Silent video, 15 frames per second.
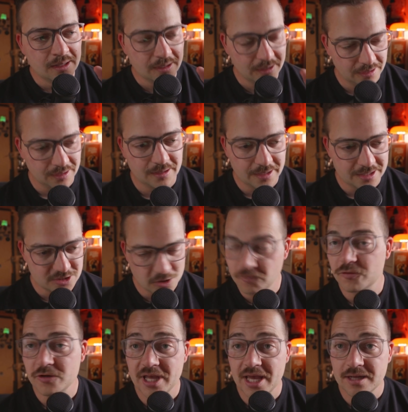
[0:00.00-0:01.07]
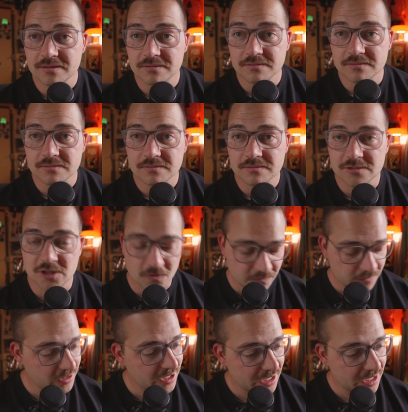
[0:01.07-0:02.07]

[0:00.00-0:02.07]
And don't forget, don't